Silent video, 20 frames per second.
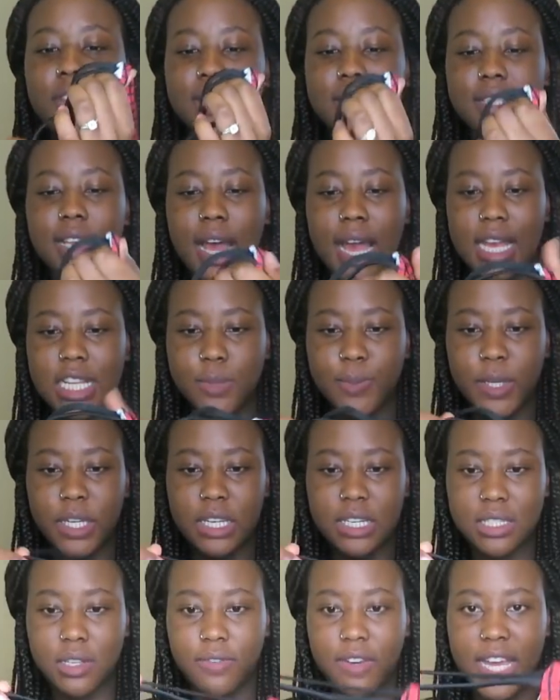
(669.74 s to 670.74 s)
the size
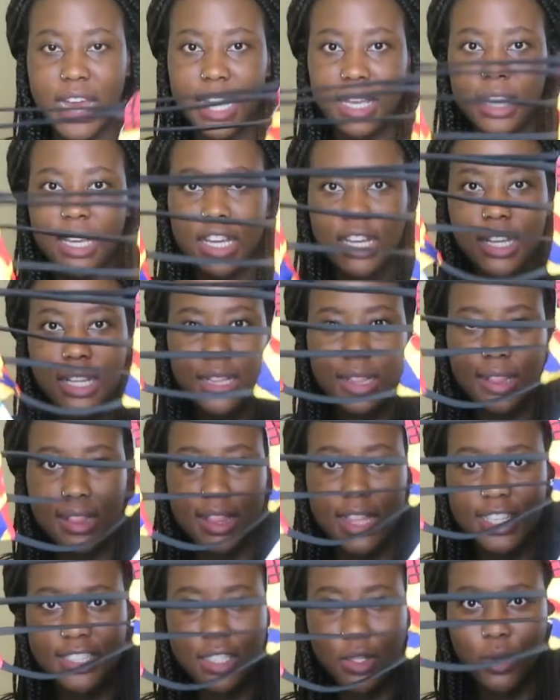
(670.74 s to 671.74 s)
because of like
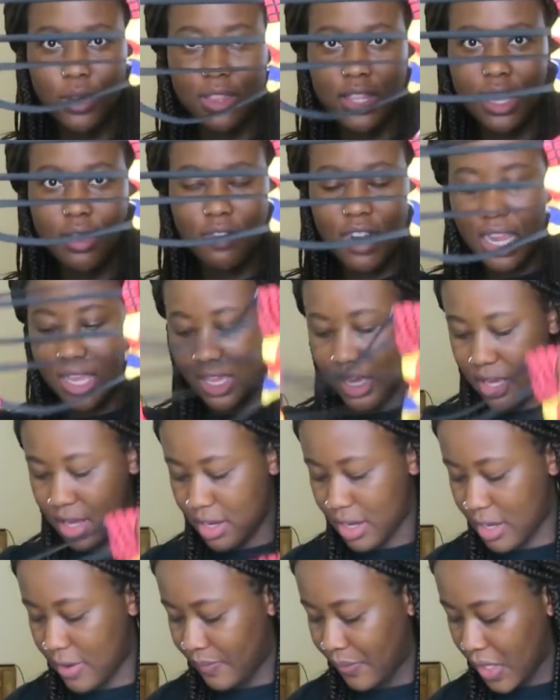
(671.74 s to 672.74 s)
this little thing right
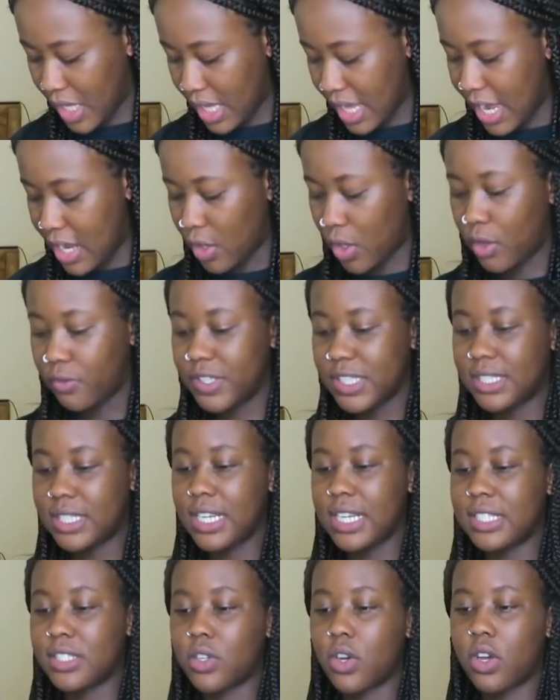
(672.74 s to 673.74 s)
here. And
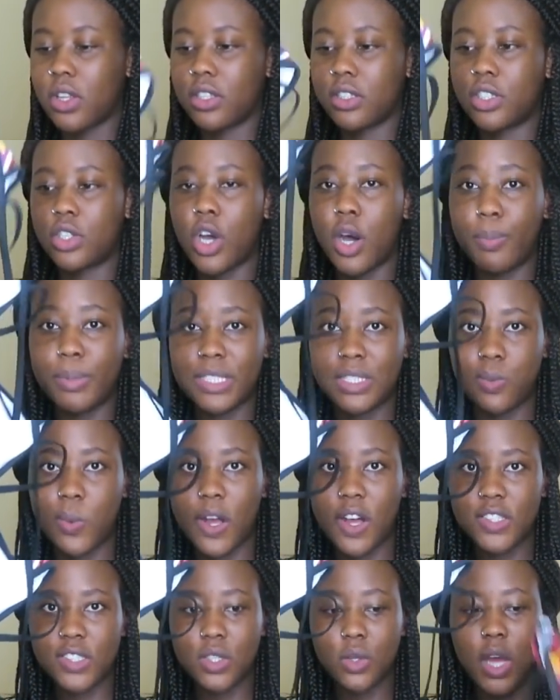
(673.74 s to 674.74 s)
obviously it's got the top as
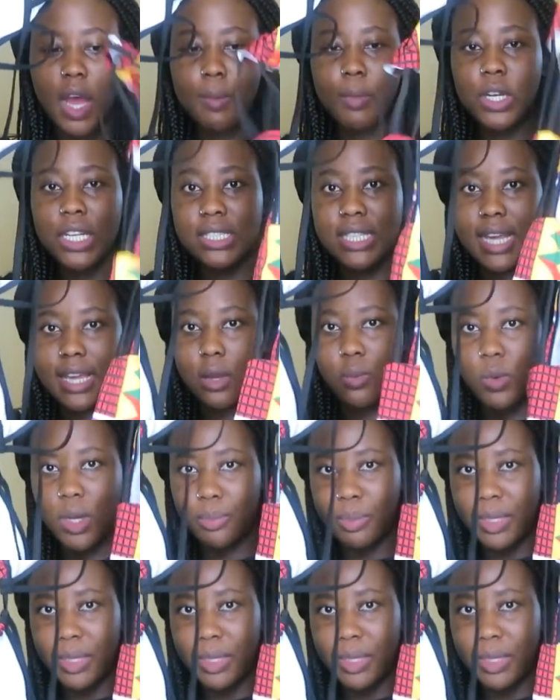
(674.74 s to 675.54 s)
well. So I'm only taking one